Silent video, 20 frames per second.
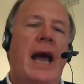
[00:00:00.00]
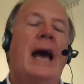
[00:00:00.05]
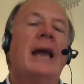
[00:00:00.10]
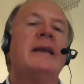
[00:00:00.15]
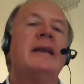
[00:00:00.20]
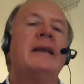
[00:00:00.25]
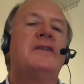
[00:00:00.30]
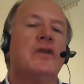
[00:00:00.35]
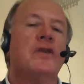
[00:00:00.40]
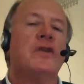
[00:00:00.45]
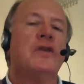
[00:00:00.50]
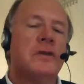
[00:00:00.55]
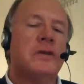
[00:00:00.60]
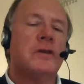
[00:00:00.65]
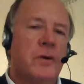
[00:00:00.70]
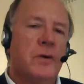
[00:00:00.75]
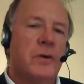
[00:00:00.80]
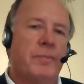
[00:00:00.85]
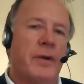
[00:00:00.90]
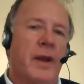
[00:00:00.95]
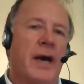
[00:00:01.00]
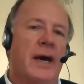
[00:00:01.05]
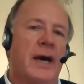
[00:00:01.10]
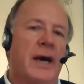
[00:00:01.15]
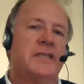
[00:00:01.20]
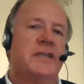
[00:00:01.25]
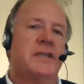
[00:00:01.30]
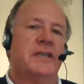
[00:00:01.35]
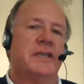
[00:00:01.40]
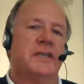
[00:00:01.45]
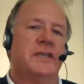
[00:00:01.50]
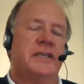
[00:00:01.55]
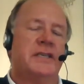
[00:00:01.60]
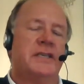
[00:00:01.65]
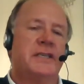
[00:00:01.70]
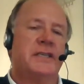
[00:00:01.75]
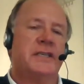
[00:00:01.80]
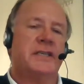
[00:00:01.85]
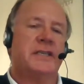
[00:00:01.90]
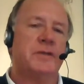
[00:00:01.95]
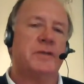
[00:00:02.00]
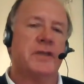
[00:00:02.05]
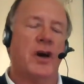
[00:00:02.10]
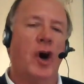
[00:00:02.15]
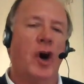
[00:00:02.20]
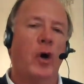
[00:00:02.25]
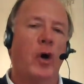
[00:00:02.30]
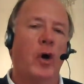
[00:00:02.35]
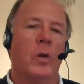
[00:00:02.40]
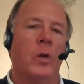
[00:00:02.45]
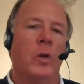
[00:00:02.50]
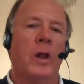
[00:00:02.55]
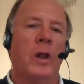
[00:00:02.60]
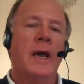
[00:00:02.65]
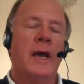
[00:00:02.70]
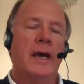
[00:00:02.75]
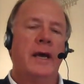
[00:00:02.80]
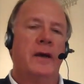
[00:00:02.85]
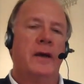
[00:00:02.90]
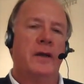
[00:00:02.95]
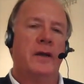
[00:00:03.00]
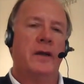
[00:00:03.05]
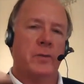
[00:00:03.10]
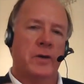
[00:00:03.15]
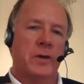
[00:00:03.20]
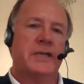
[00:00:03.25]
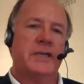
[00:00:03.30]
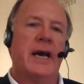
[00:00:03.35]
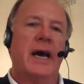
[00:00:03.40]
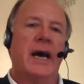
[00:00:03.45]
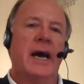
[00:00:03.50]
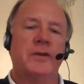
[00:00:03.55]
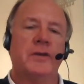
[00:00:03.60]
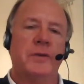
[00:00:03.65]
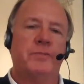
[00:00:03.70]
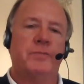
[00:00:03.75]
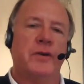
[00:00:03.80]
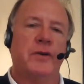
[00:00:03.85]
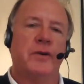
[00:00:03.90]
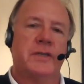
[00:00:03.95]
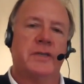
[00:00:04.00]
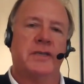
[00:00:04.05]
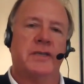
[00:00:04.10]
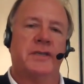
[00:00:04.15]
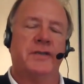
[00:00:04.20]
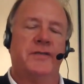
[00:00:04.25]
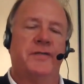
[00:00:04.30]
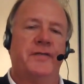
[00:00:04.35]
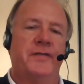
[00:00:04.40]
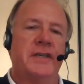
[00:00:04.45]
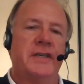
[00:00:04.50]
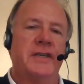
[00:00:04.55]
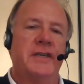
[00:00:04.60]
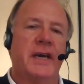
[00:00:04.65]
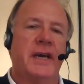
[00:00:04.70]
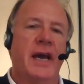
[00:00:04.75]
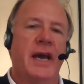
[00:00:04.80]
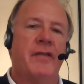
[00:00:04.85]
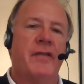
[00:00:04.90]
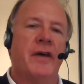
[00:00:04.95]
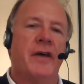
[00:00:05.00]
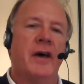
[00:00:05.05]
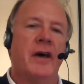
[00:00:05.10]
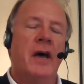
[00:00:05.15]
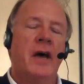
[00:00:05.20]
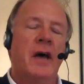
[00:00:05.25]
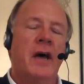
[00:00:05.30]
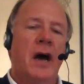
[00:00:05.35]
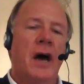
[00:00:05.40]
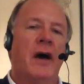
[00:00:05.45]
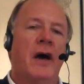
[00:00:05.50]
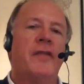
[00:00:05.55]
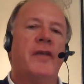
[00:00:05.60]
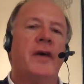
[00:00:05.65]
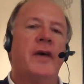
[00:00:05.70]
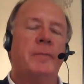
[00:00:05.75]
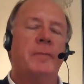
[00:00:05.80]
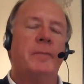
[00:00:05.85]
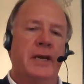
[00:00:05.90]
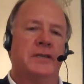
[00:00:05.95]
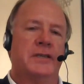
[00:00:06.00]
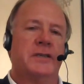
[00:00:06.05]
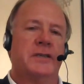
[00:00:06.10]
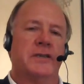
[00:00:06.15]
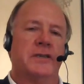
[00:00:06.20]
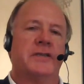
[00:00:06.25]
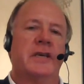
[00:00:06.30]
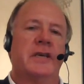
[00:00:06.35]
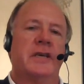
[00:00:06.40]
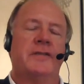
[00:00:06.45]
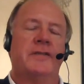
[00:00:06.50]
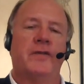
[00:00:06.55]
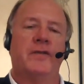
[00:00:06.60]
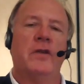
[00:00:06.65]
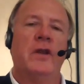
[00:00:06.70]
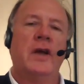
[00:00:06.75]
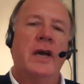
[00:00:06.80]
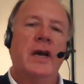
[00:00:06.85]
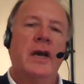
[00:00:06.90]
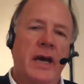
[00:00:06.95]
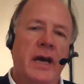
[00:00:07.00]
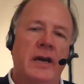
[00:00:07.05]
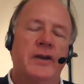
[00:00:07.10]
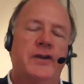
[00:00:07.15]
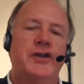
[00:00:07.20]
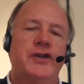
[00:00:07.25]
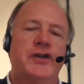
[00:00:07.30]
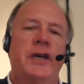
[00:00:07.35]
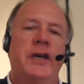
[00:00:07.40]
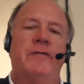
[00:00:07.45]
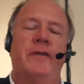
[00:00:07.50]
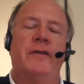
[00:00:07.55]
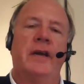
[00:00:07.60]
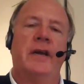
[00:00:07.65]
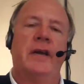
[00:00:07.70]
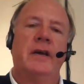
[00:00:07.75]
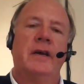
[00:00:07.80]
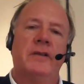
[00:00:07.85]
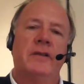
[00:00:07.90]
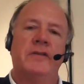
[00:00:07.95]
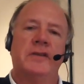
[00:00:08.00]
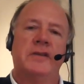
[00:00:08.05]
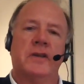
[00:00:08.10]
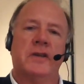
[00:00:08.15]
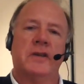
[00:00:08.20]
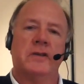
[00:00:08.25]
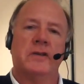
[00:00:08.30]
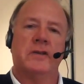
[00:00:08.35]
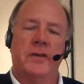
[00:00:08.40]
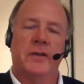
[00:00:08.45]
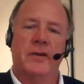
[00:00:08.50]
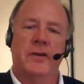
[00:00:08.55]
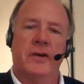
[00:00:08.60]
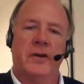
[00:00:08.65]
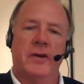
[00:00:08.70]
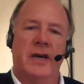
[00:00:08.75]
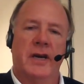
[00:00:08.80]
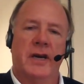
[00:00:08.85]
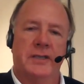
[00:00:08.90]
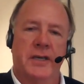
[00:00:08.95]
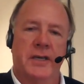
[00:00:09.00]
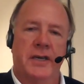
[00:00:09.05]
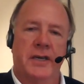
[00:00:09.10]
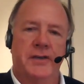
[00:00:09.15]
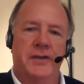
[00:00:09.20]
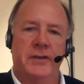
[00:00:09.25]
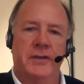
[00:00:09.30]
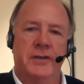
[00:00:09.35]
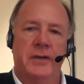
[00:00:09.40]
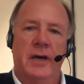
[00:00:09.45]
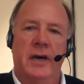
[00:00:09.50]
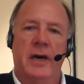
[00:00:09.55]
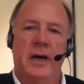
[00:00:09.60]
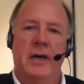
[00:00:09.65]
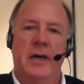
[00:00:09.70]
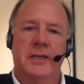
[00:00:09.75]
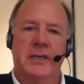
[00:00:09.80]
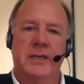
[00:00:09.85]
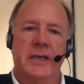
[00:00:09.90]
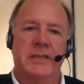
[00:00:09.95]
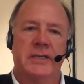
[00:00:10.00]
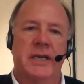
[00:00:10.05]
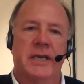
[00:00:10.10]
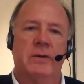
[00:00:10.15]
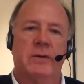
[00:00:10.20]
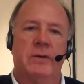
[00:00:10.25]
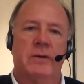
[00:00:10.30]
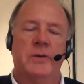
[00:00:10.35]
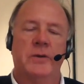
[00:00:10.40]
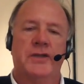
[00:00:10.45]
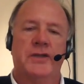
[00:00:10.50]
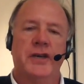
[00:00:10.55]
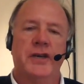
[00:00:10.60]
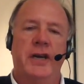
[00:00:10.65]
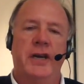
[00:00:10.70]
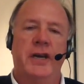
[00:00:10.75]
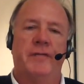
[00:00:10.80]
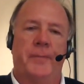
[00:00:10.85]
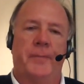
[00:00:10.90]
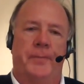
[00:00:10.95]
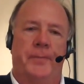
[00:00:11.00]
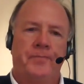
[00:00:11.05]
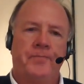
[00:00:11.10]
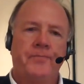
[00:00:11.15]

and it also applies to the system as a whole. In other words, how do the processes fit together? Are they being successful in achieving the results that the organization sets out to achieve?